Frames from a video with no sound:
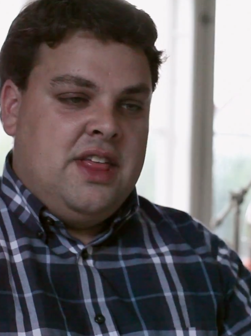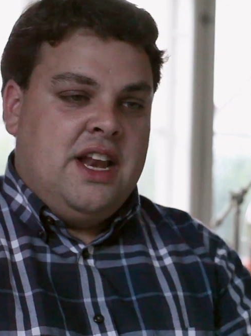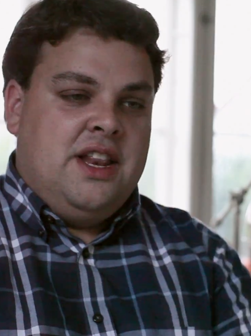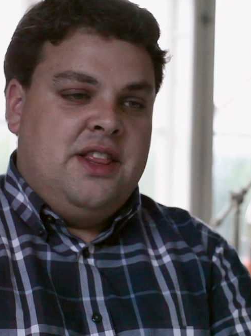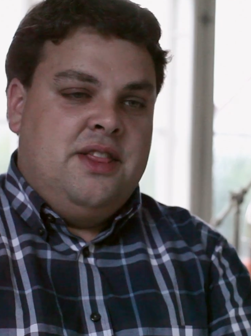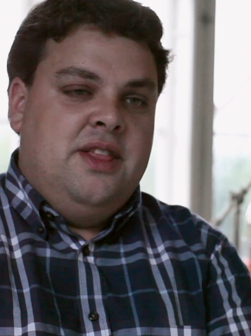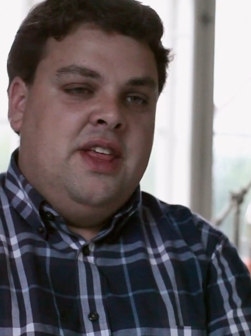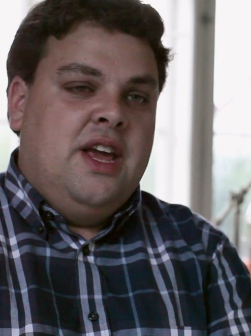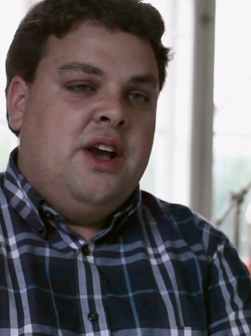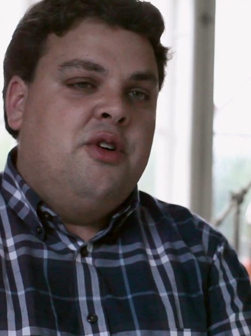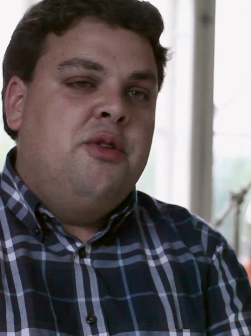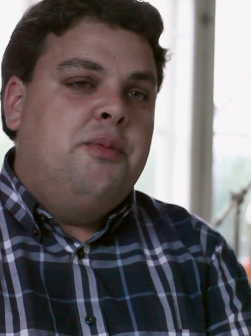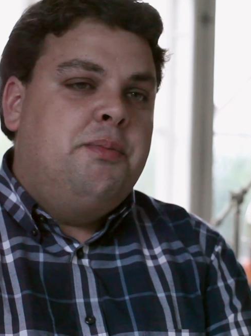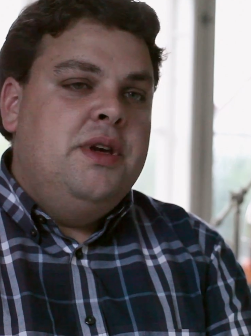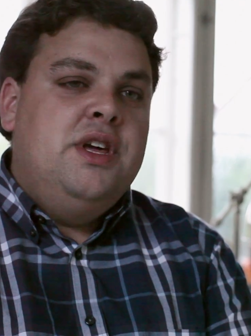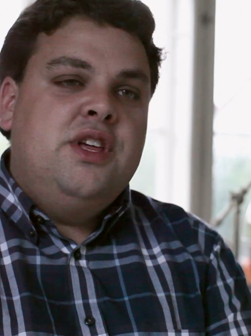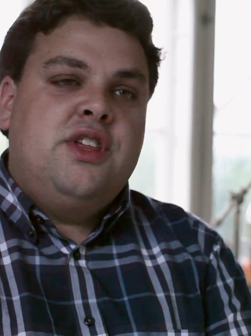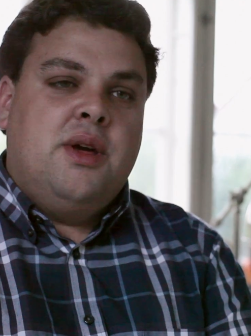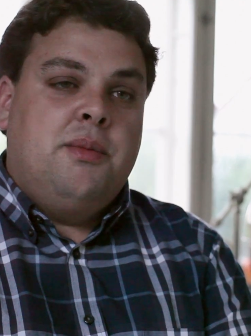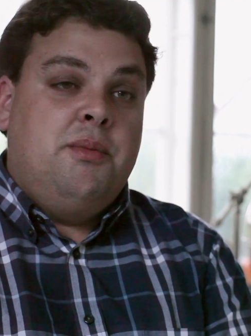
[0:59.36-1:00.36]
that there could
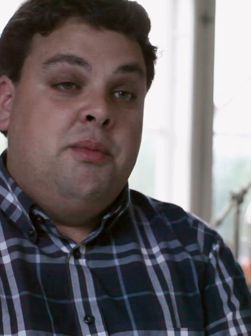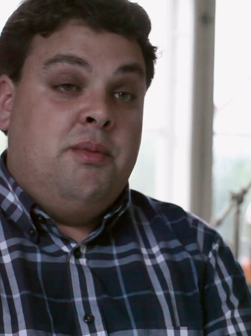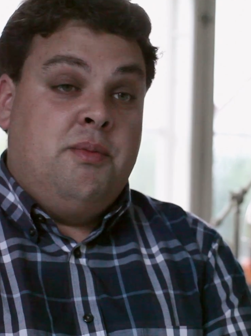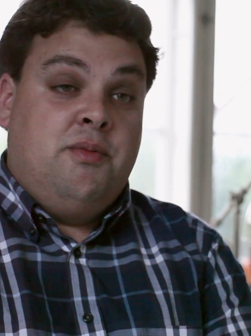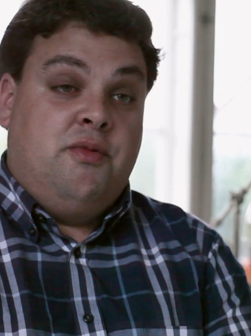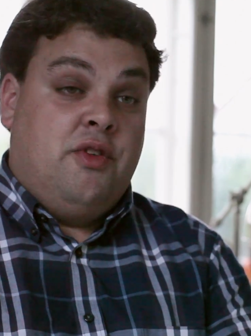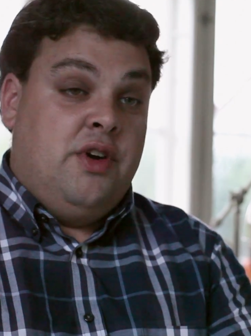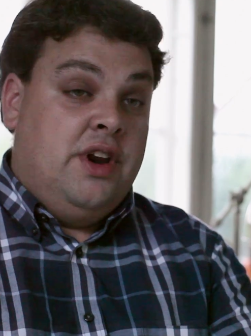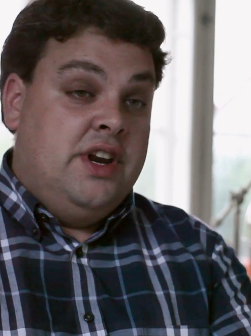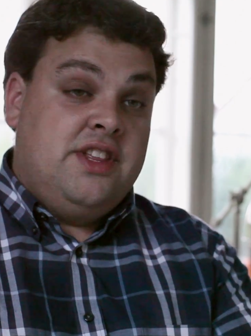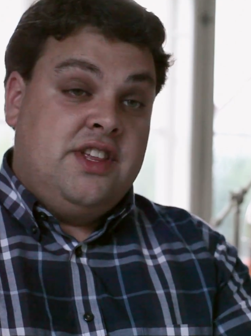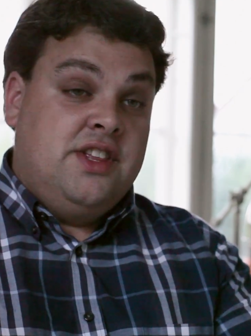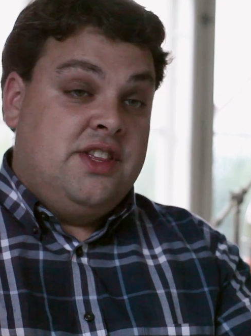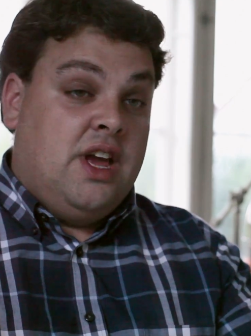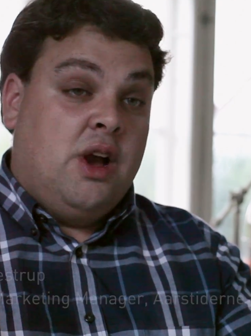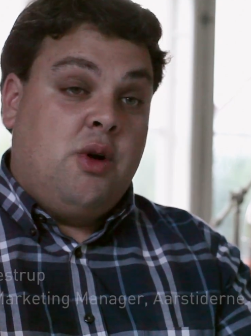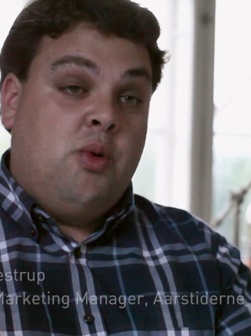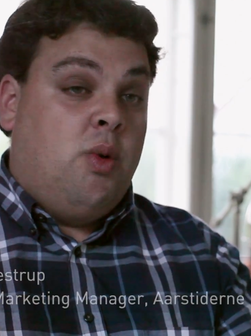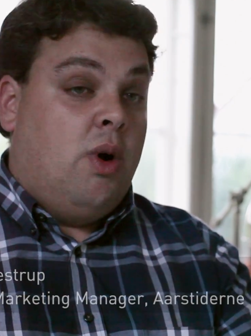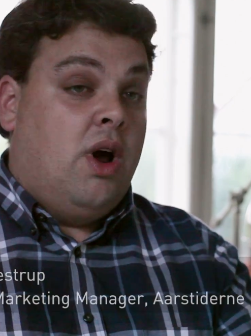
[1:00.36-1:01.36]
be some, for
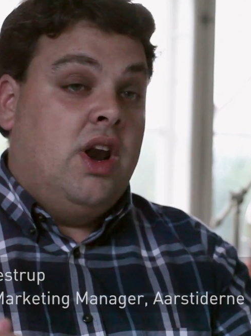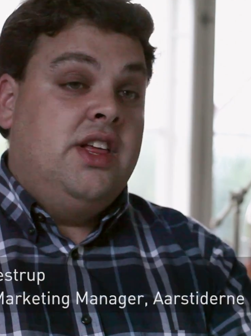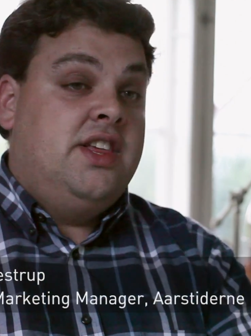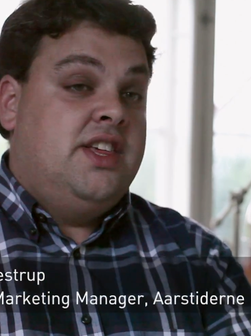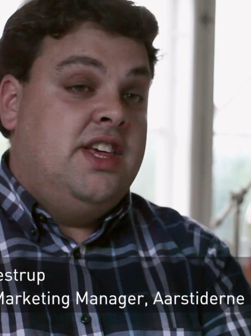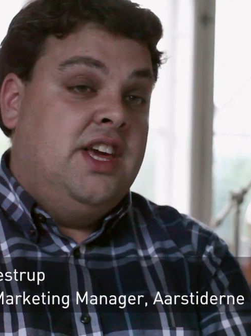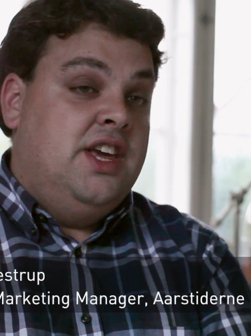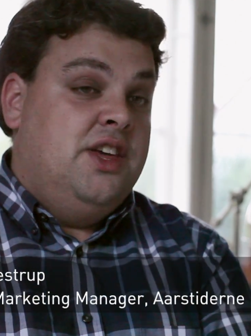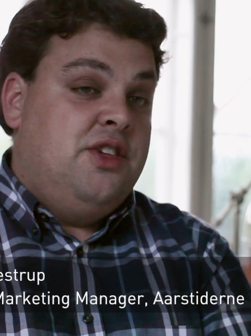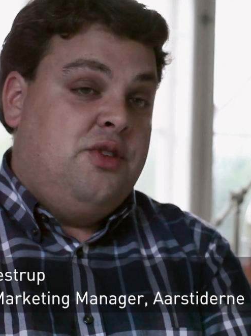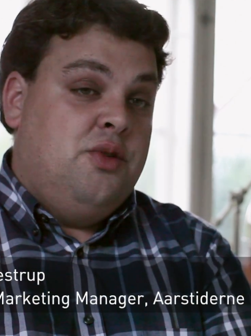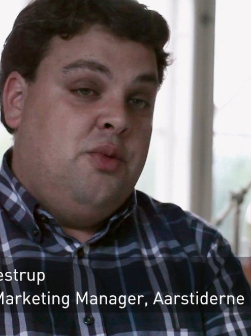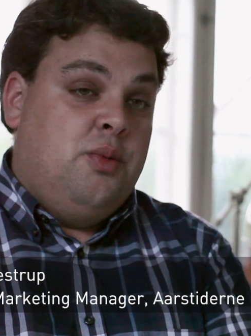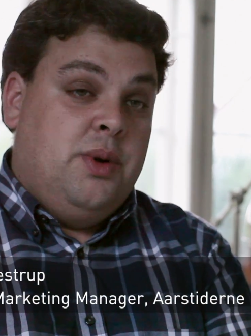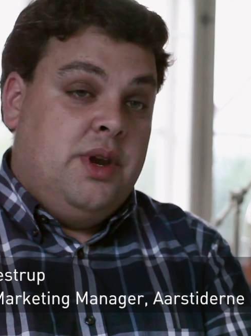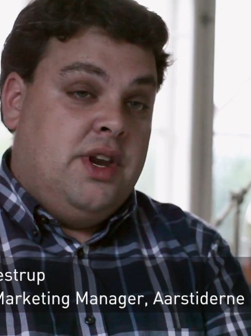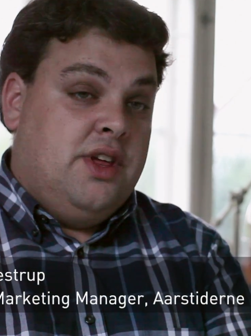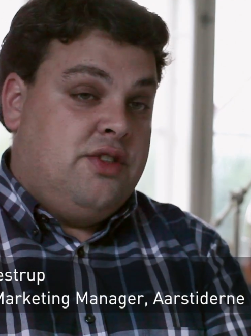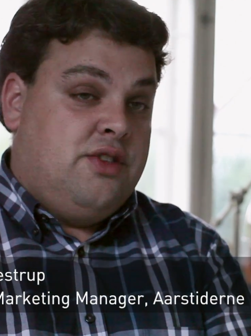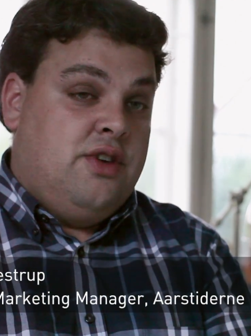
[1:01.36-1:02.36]
instance, a quality issue
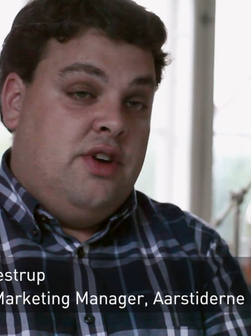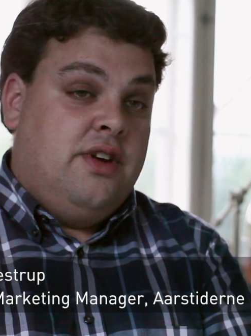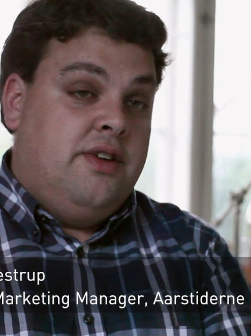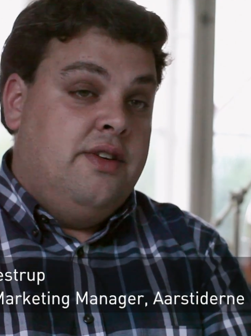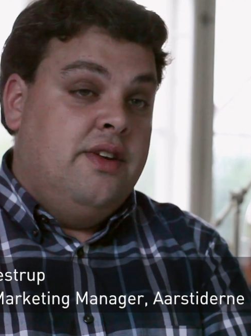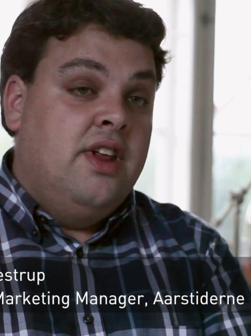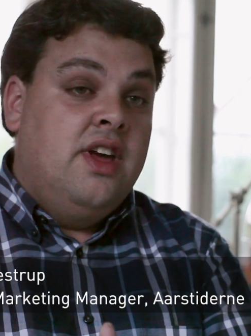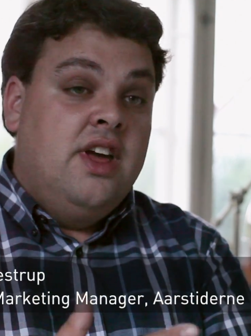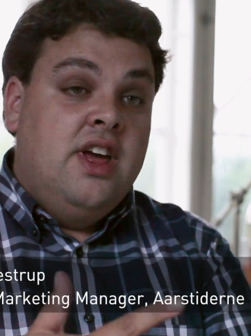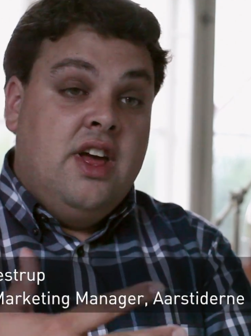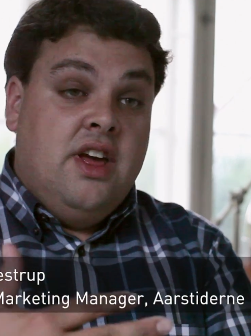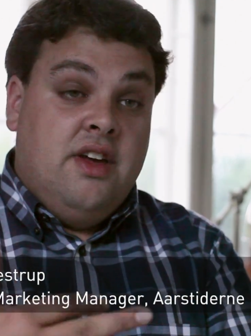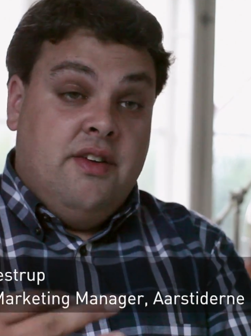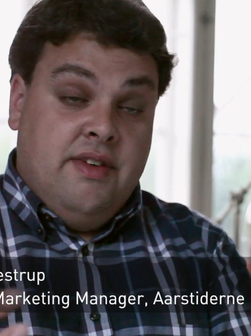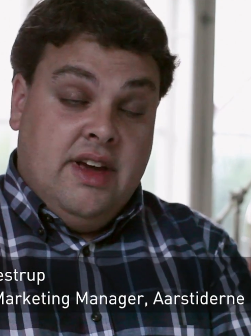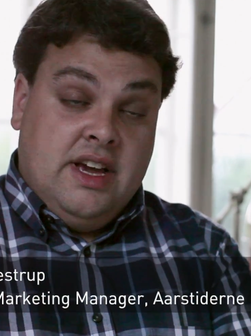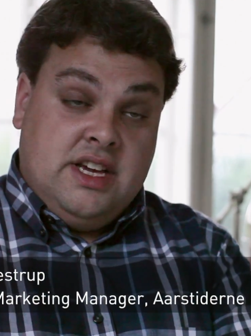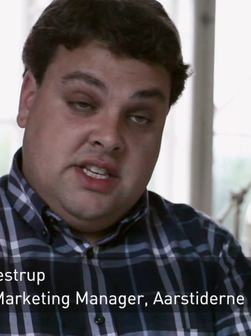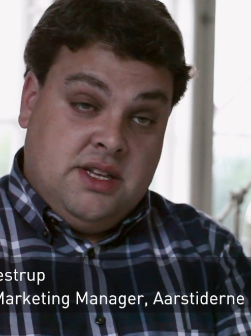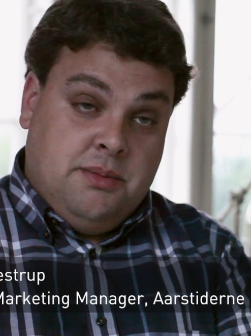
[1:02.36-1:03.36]
with a certain
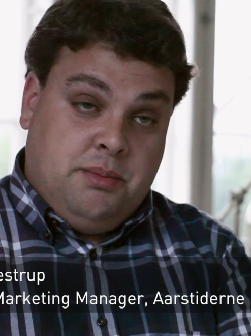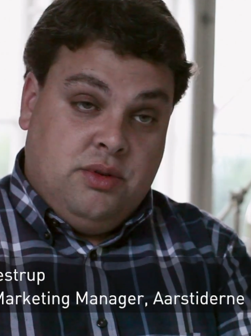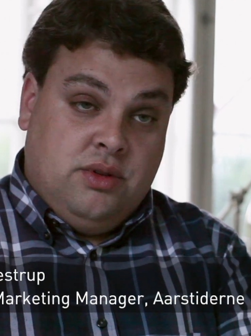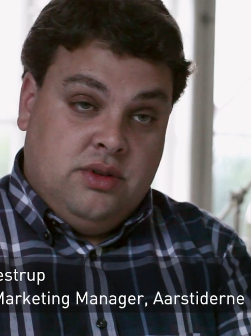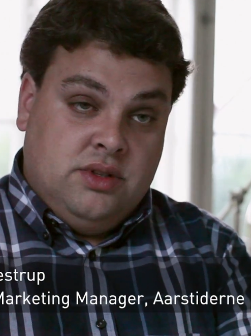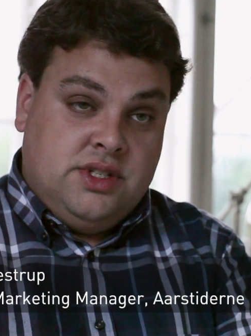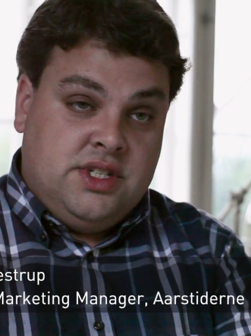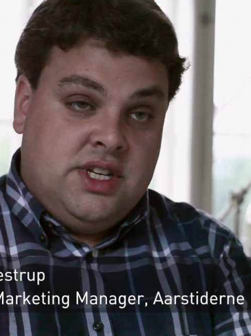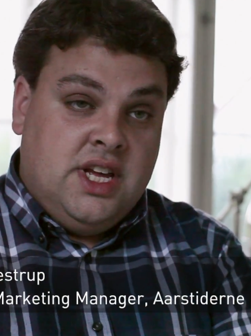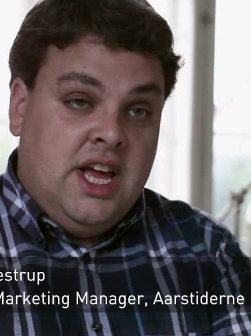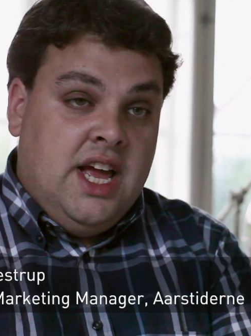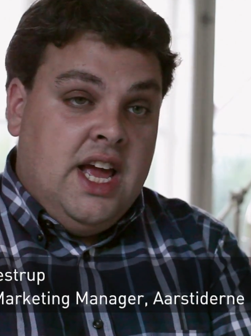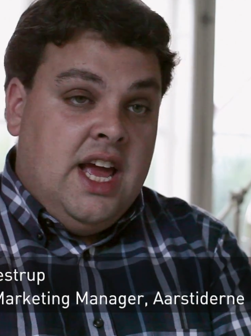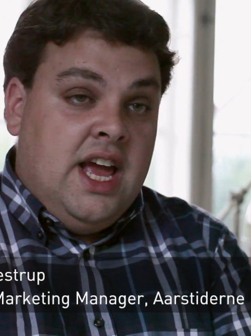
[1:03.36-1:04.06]
vegetables.